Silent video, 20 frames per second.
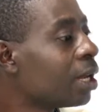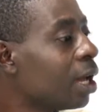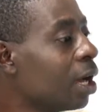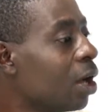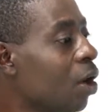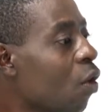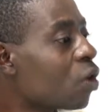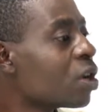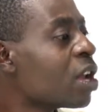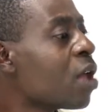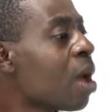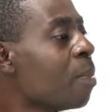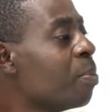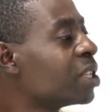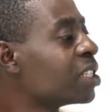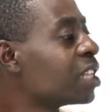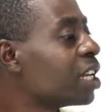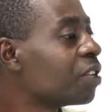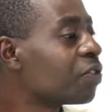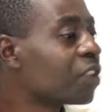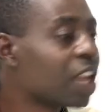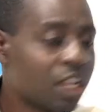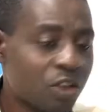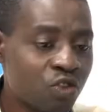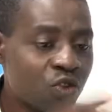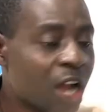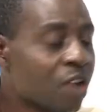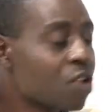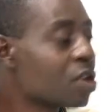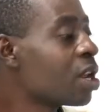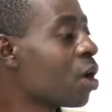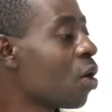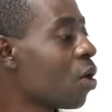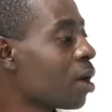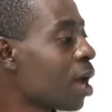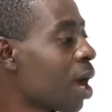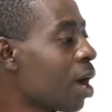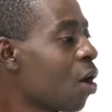or that your birth certificate, you are not the owner,